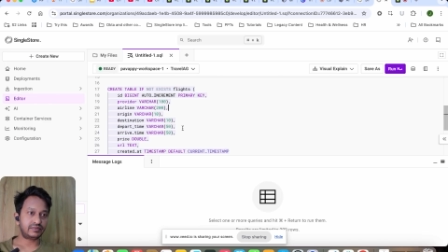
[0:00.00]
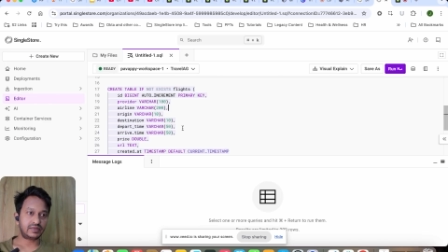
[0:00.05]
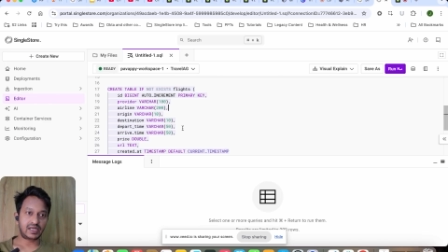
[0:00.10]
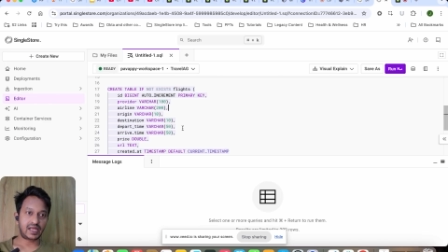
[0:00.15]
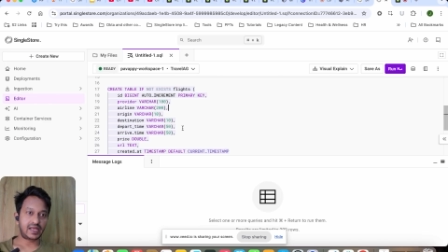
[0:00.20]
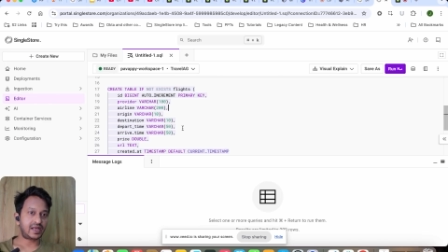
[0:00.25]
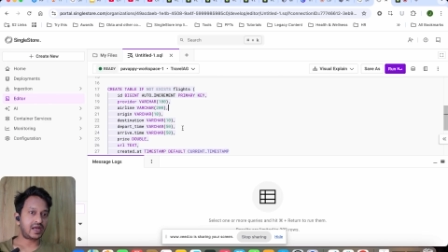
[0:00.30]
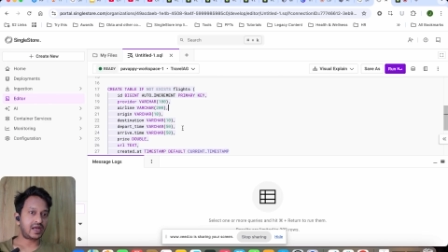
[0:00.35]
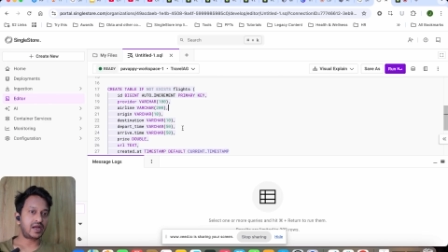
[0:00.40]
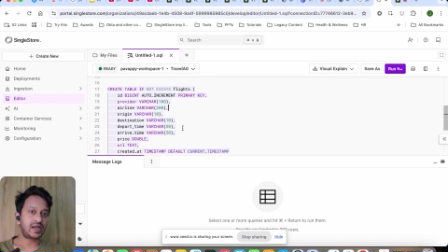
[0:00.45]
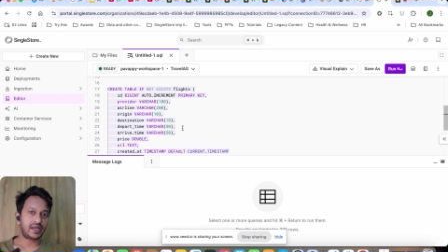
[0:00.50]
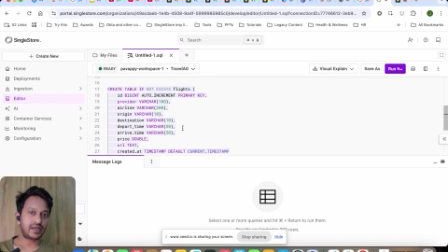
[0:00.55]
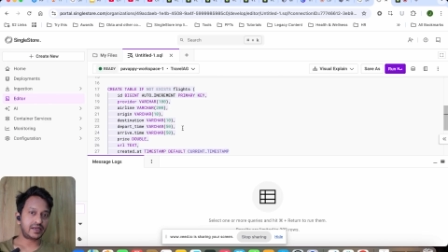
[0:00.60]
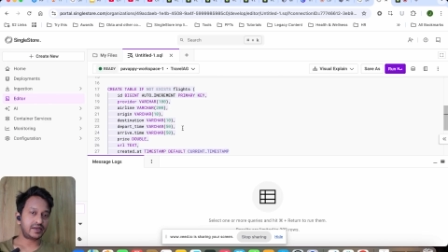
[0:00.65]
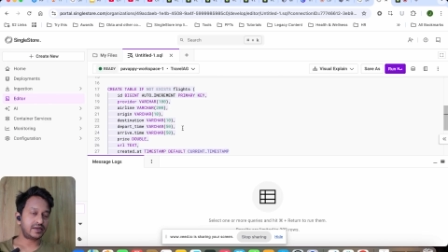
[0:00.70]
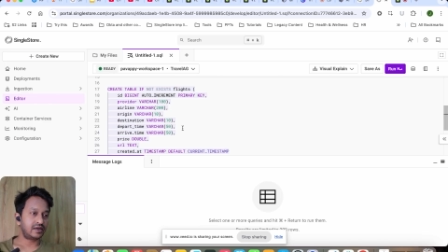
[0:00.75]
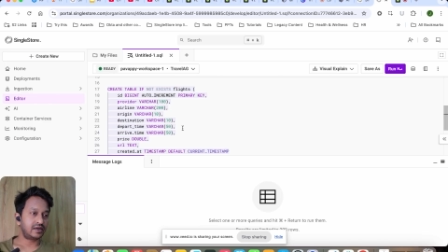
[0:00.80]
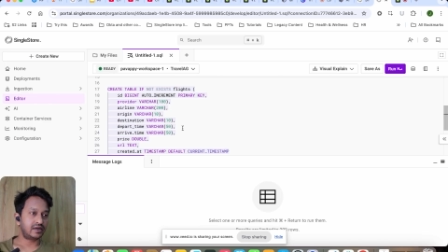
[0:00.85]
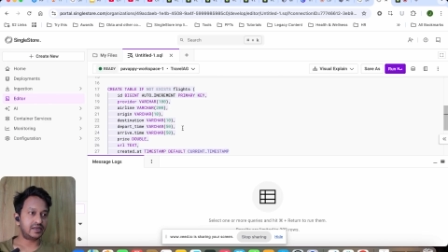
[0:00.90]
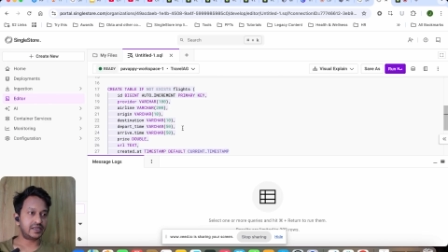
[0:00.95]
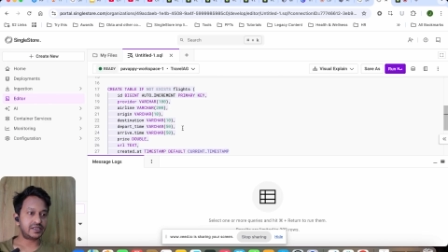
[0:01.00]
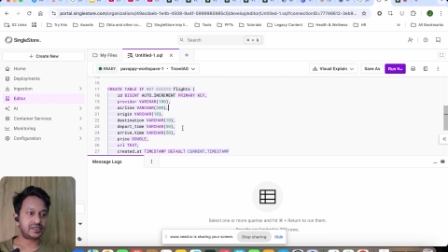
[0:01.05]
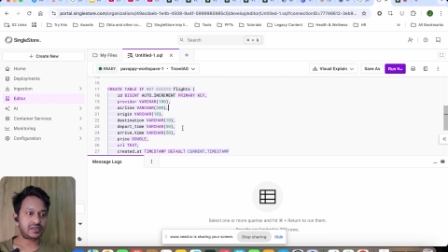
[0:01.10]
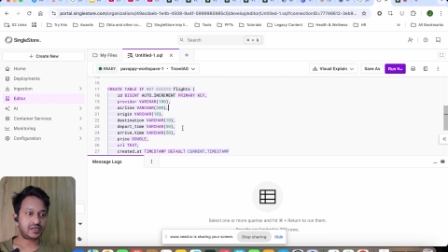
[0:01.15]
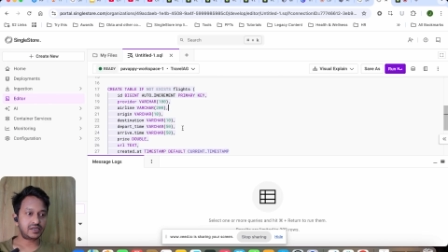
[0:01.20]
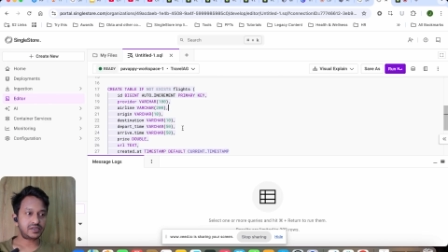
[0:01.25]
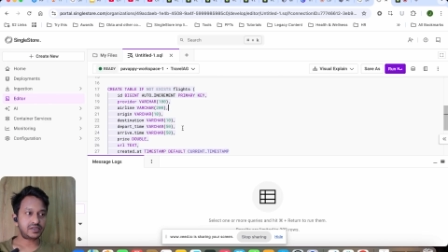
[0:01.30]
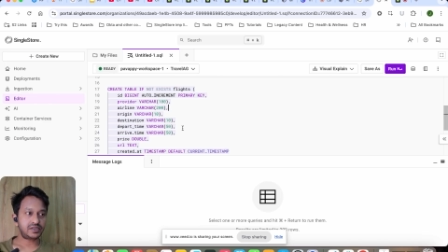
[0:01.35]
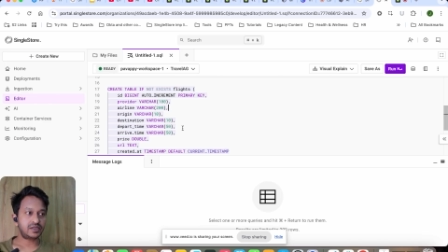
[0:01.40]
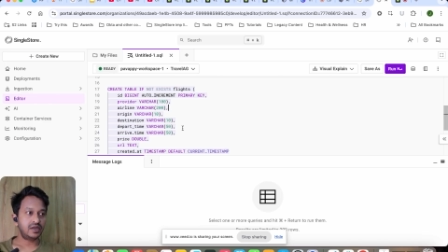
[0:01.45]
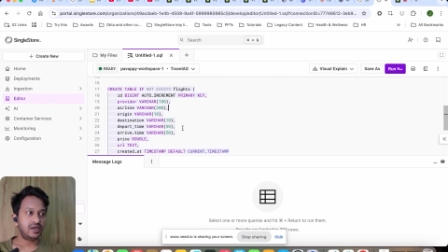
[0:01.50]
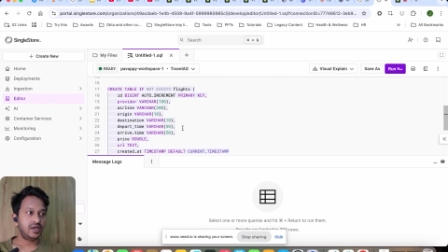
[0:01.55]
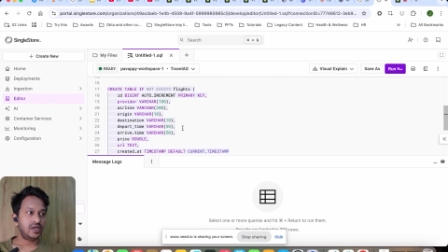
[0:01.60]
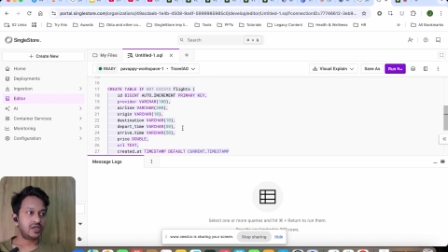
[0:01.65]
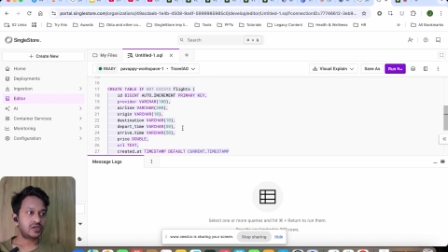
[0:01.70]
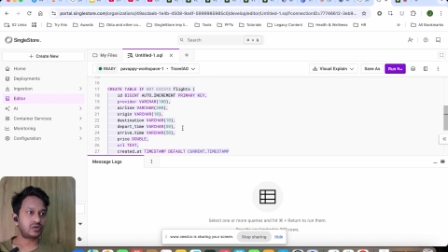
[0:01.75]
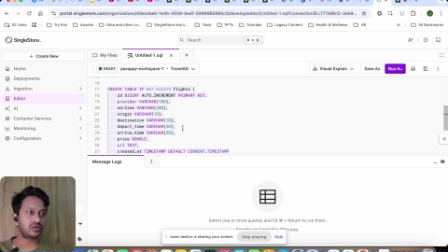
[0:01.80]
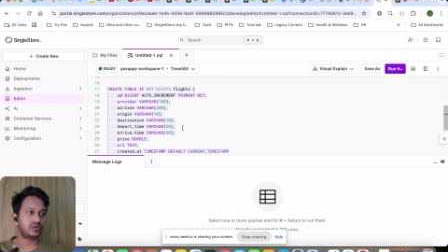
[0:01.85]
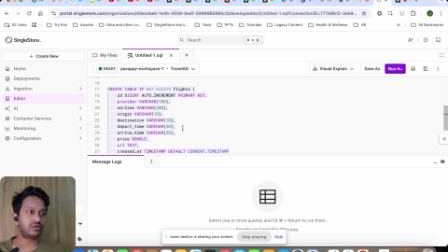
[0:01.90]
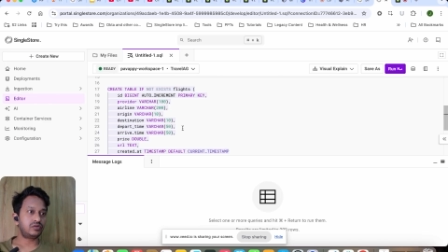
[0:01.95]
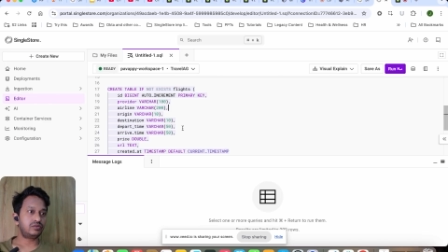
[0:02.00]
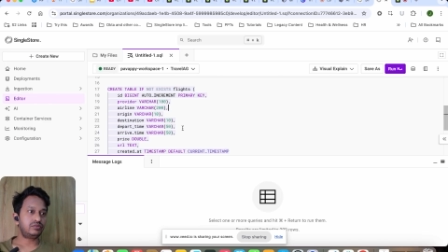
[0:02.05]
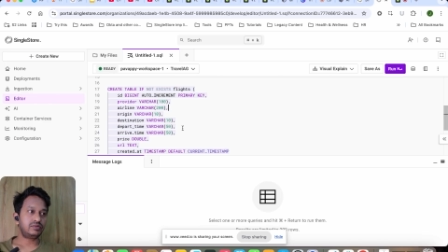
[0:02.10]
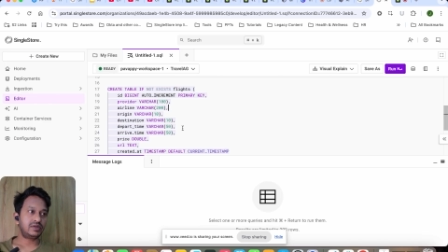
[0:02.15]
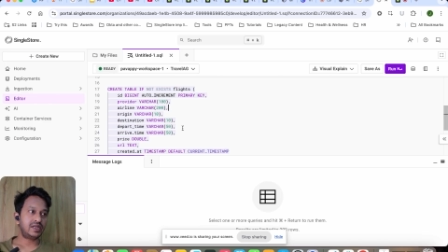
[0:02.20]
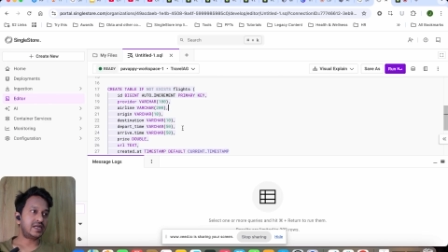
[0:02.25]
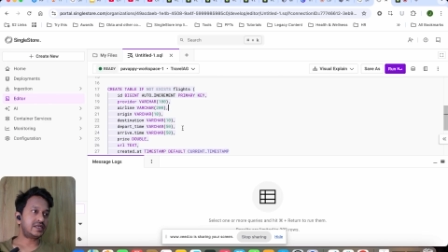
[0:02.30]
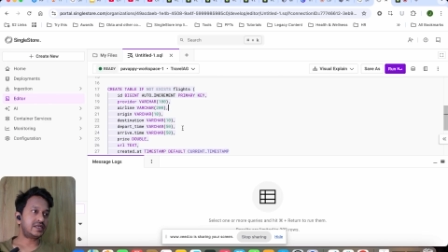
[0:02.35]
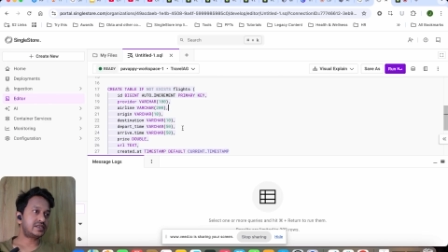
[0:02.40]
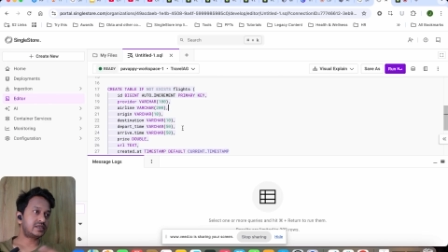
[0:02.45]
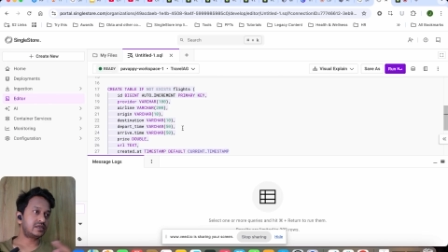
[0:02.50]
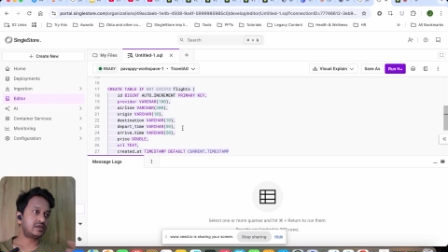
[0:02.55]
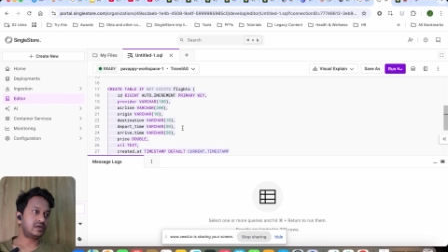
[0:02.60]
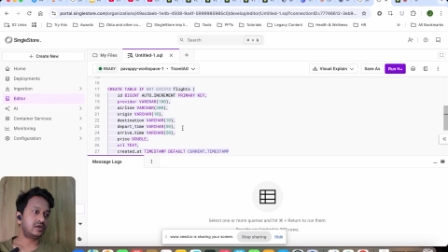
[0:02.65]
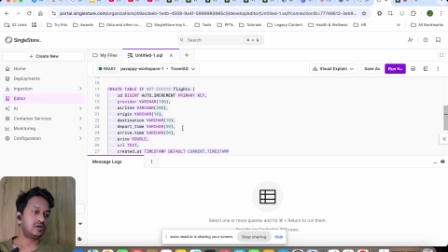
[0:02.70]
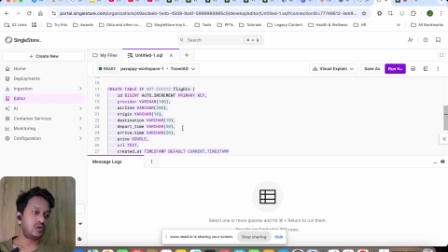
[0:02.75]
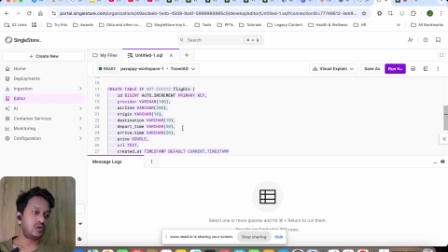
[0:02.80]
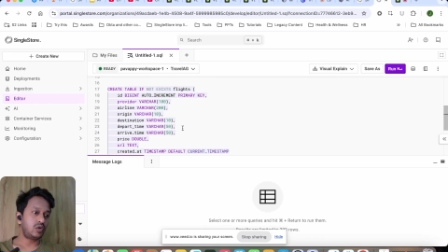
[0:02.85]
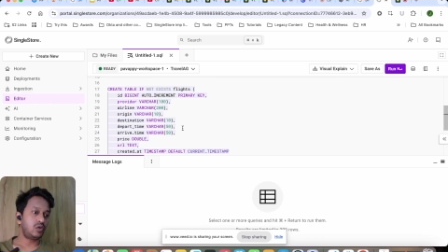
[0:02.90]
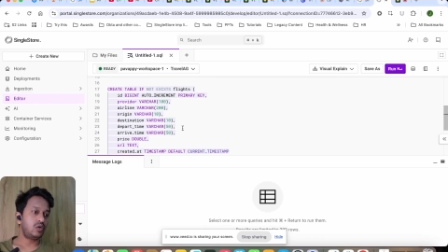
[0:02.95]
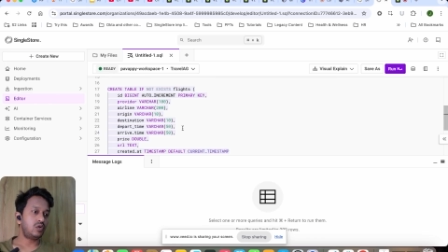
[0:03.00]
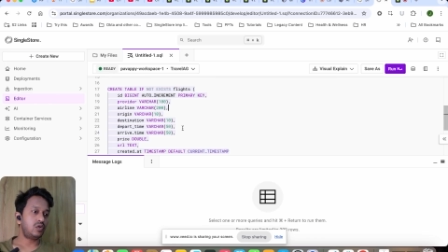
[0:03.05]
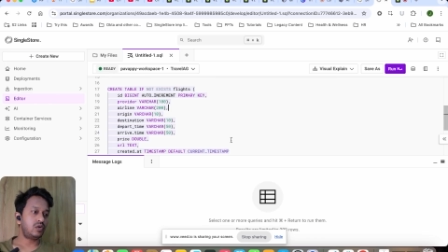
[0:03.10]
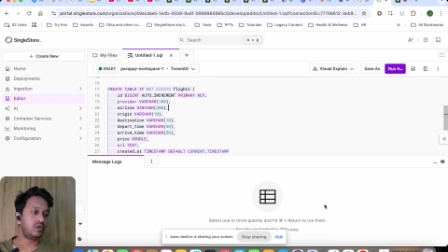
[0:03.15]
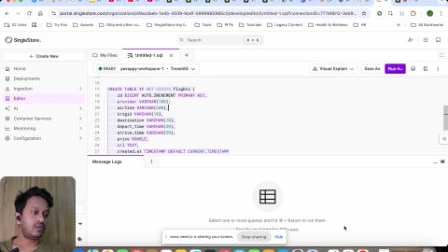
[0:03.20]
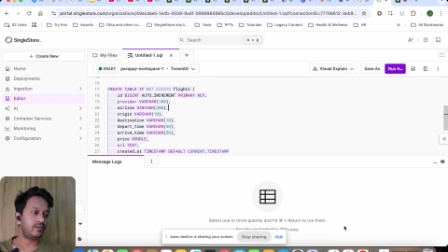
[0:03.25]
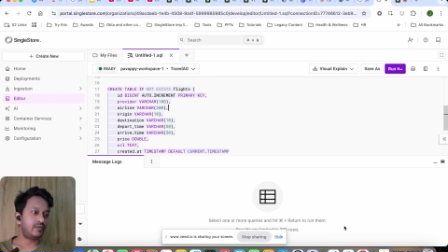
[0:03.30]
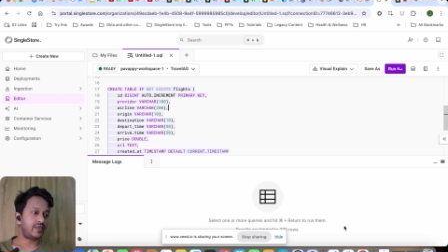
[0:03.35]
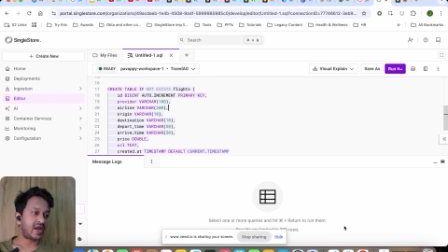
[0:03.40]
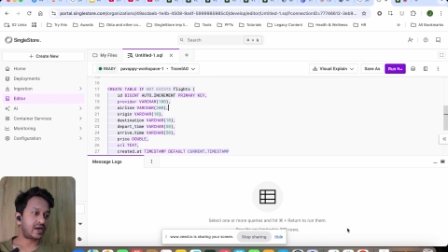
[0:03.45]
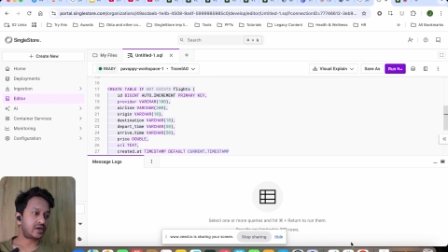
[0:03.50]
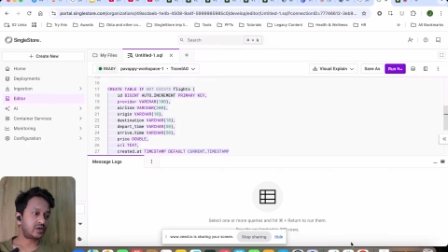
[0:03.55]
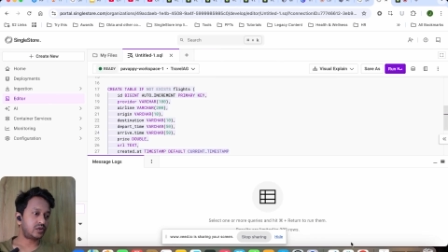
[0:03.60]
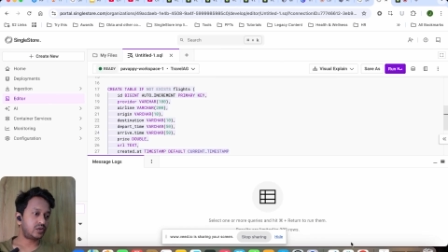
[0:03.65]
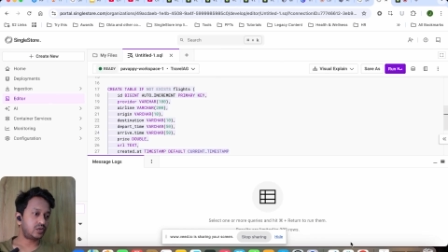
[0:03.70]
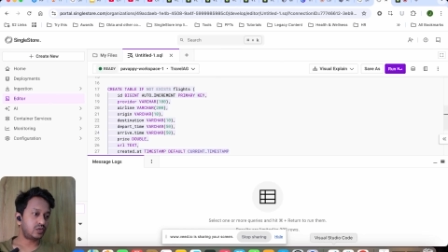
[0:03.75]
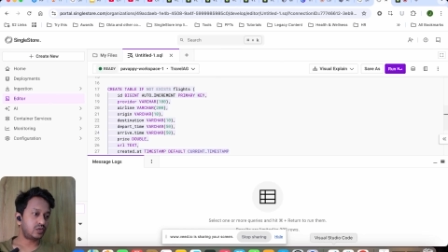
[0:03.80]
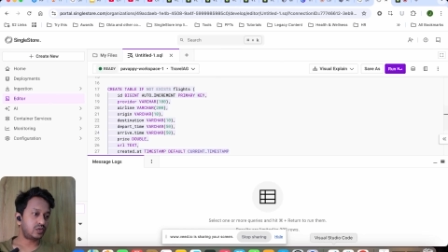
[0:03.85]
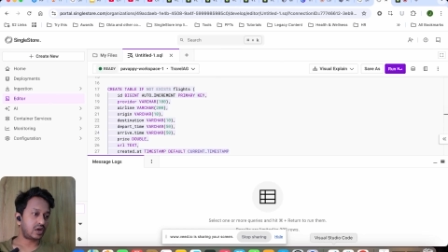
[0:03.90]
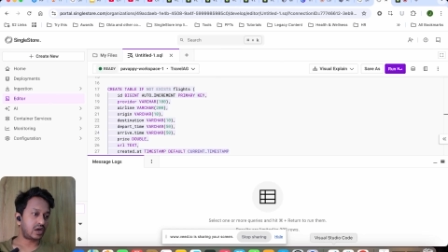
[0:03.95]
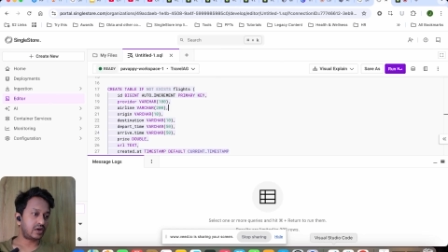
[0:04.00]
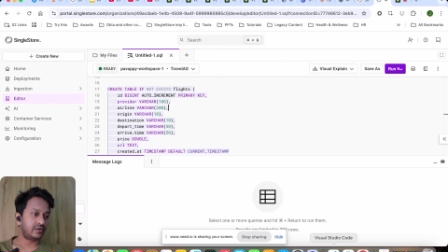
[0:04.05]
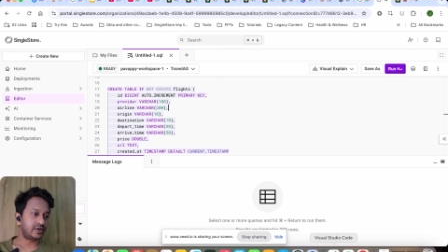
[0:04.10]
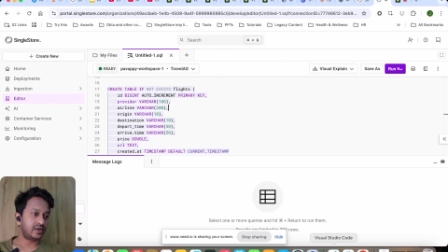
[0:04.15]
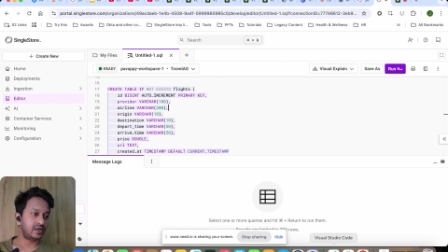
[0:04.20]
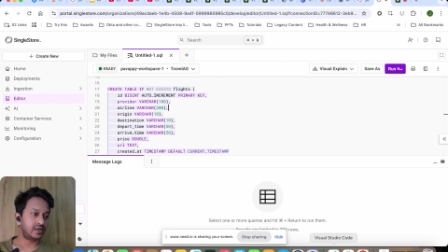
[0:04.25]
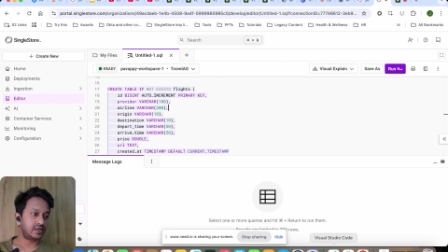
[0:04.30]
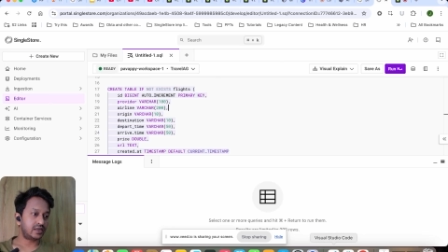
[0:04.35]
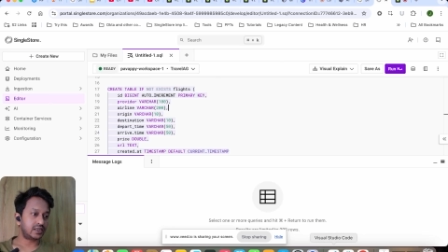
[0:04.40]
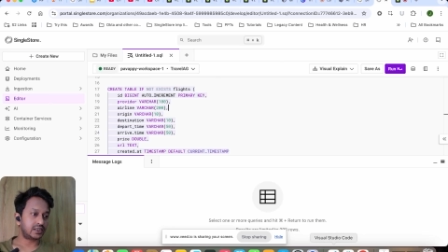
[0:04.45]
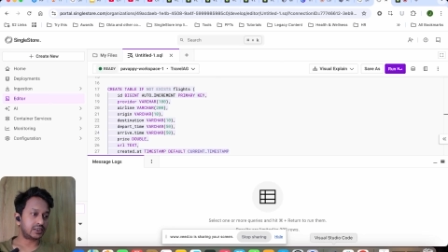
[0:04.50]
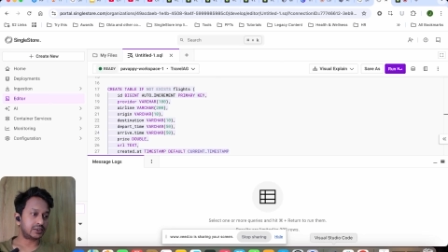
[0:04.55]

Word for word: like i discussed so let's go back to our